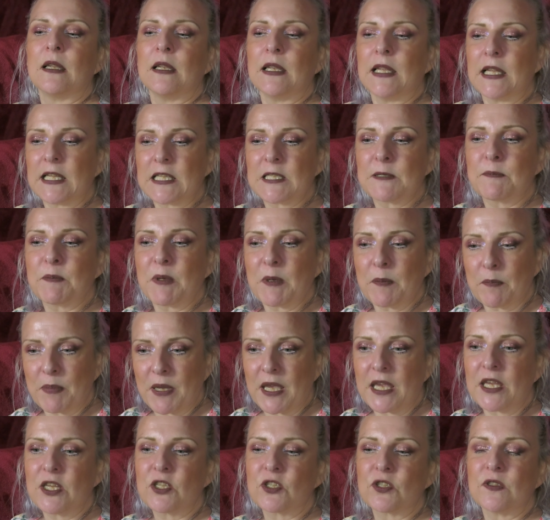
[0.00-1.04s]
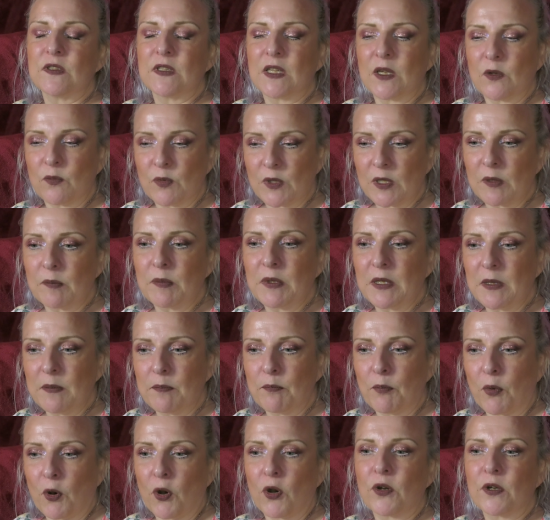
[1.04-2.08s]
let's be patient. There will be
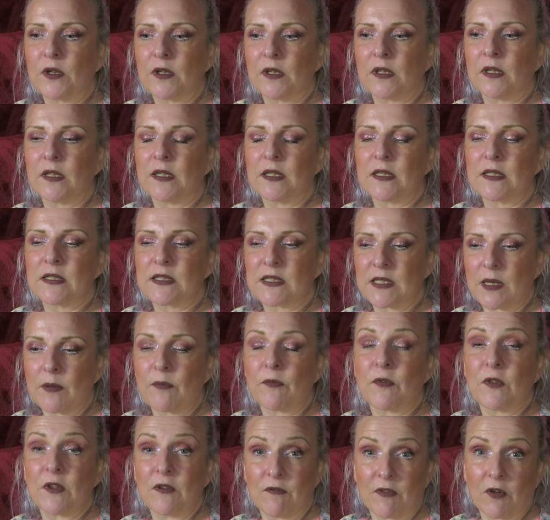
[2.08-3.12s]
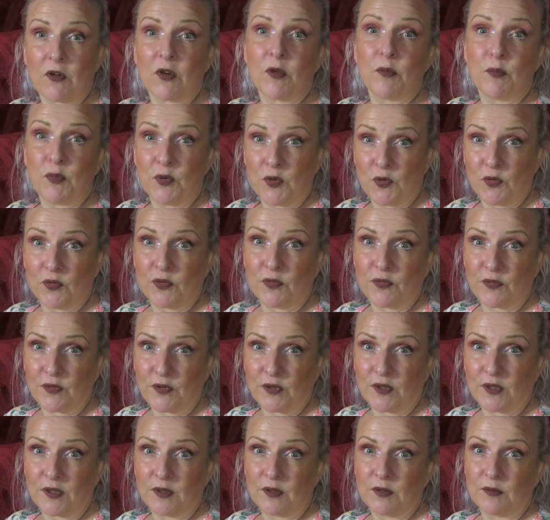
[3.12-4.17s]
born something very
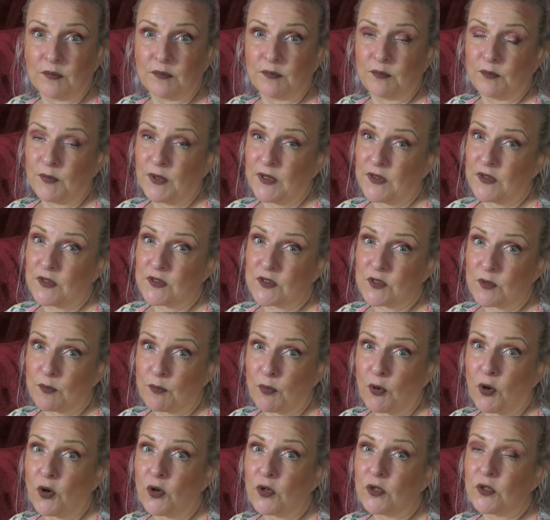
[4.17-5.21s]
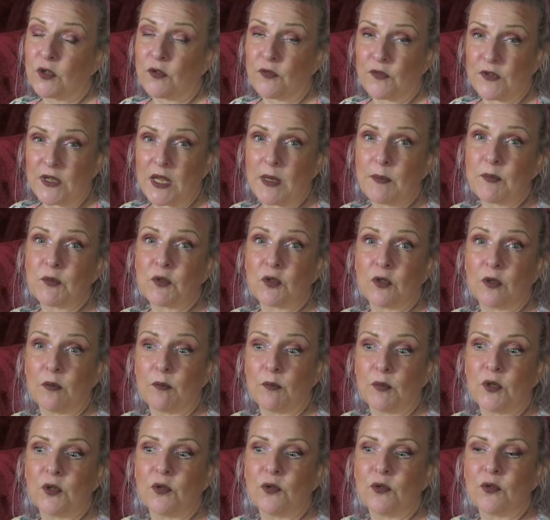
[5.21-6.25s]
beautiful. With the support of Neptune
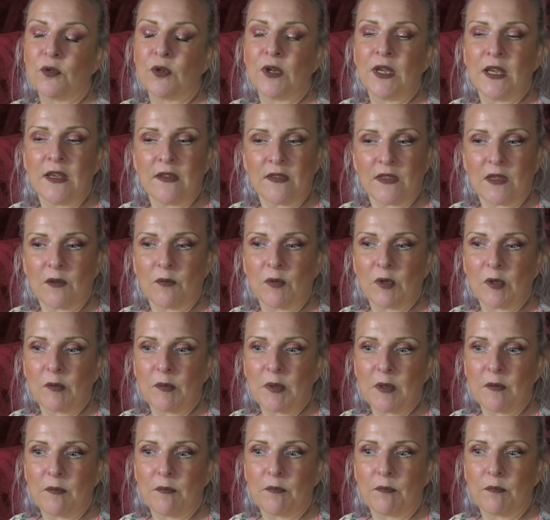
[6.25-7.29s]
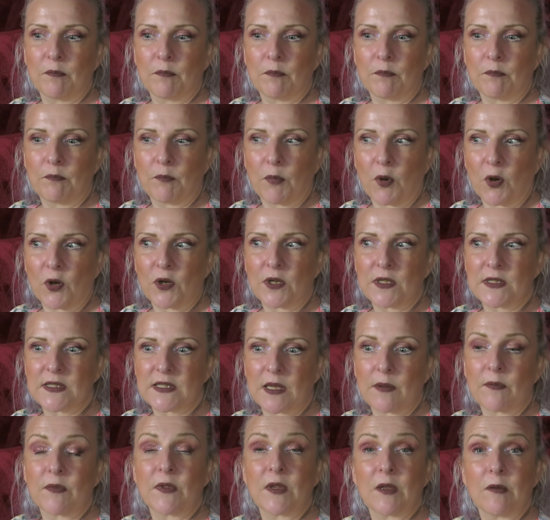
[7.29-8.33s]
and Pluto, there will be born
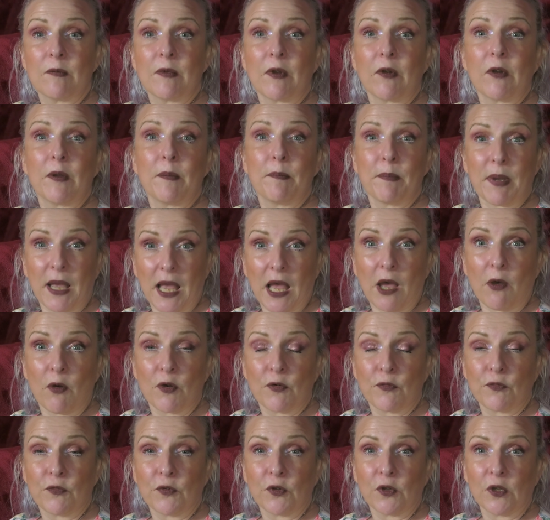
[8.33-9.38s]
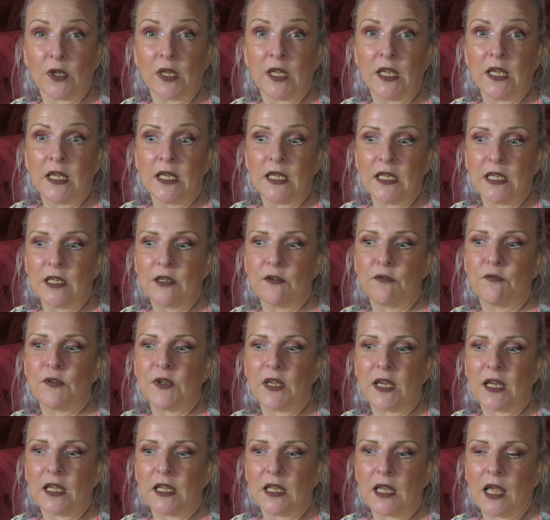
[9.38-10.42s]
something very powerful if
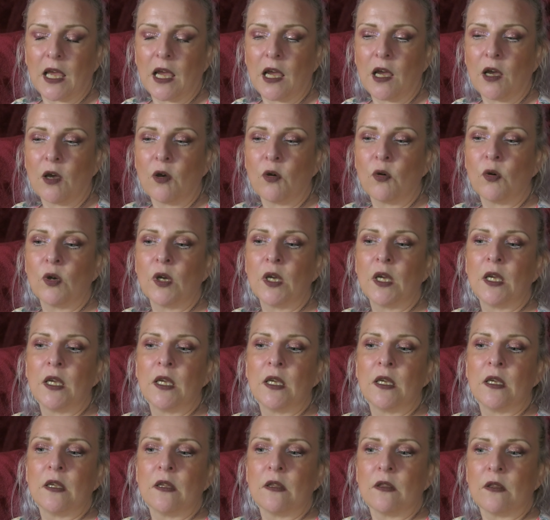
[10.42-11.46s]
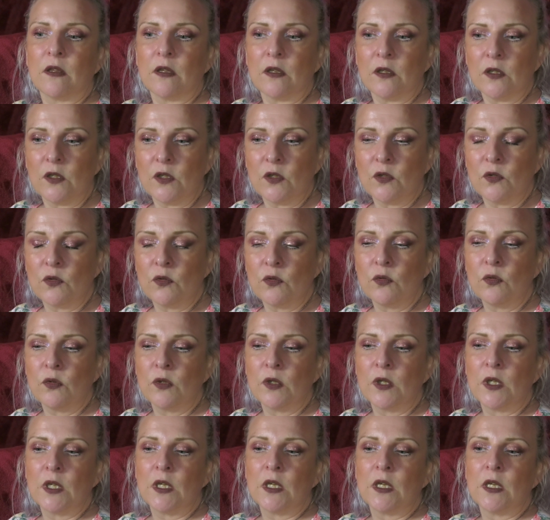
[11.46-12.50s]
we allow the new